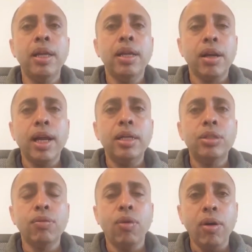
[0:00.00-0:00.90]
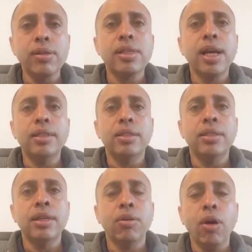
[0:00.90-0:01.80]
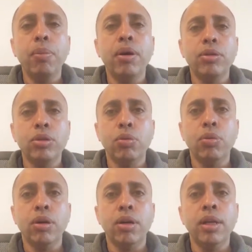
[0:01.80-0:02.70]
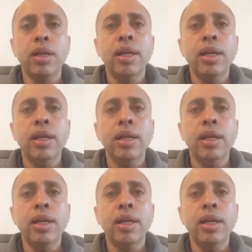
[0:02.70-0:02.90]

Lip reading: clients of all sizes in all parts of the world,